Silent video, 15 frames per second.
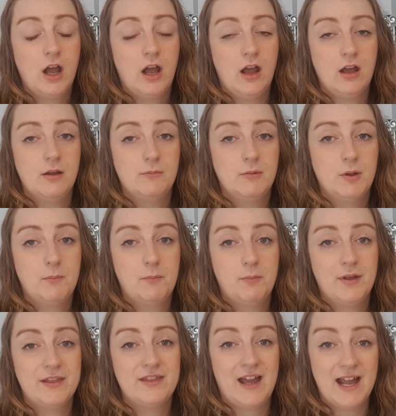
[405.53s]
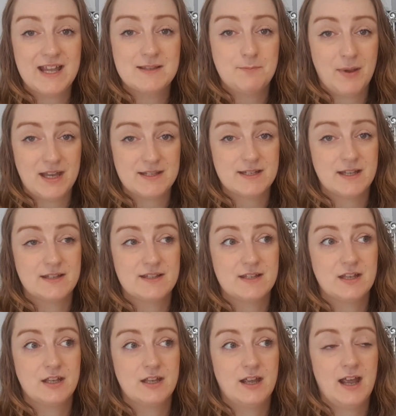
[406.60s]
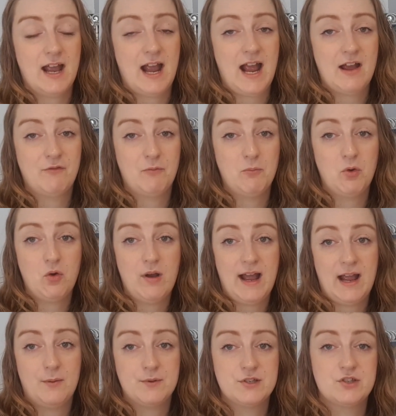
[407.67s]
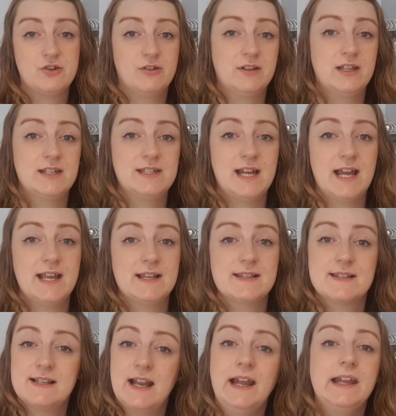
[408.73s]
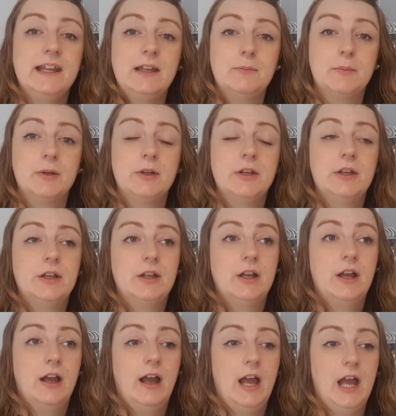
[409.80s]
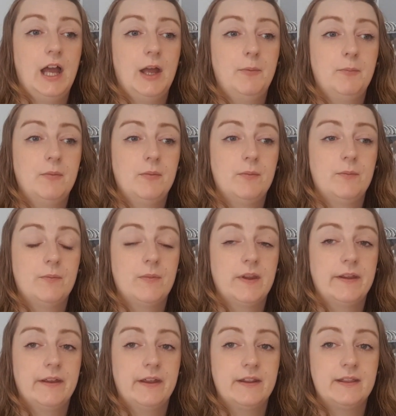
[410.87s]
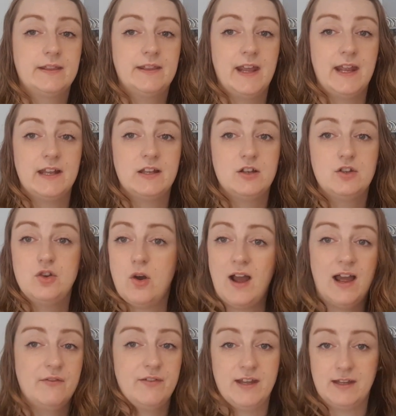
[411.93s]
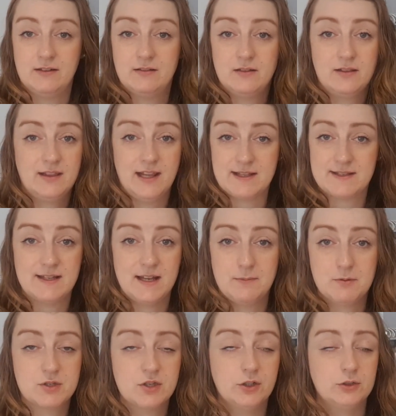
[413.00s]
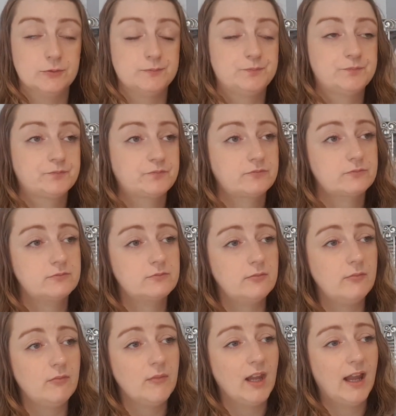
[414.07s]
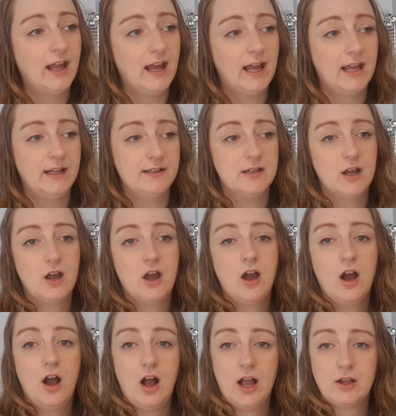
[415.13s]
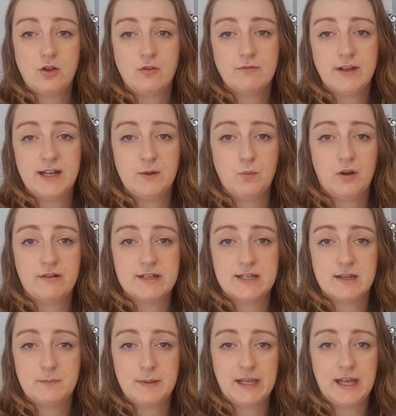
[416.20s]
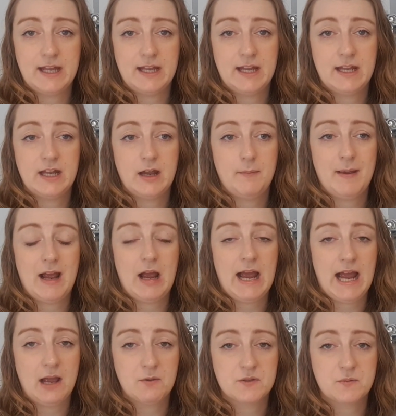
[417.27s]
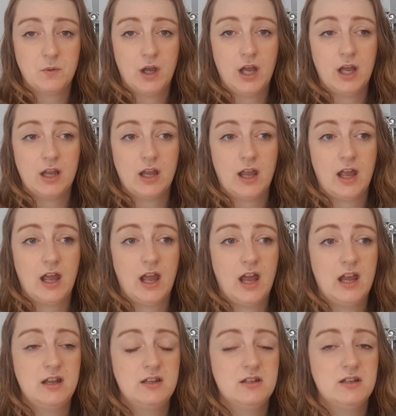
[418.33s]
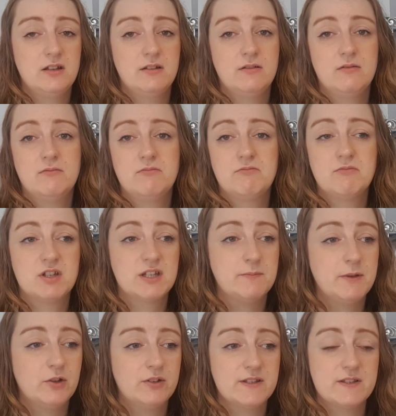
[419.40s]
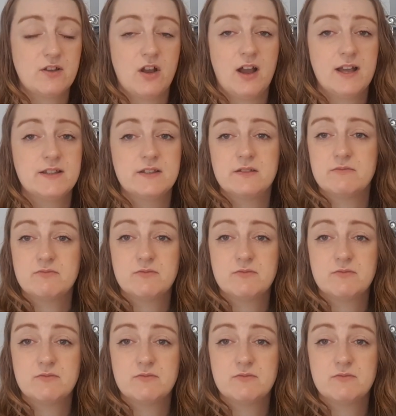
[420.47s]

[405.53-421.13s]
but that is better to have more hours during the day asleep than not having that sleep at all. And I got really worried at the beginning about housework, and to be honest guys,